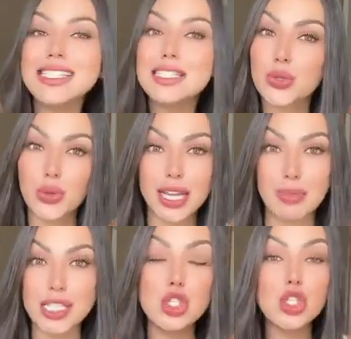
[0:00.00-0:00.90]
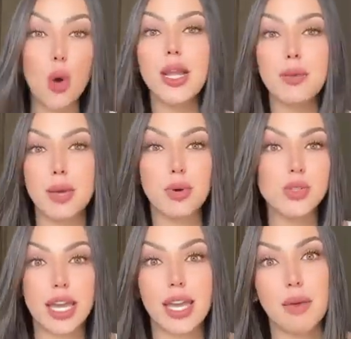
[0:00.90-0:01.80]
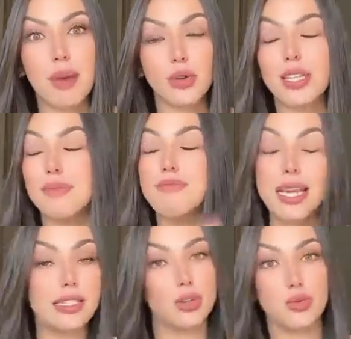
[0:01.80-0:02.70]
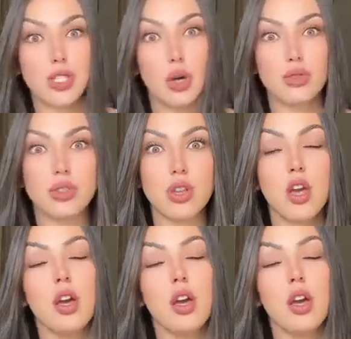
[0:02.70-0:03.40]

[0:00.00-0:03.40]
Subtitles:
intrigued by so many people saying about the amazing results.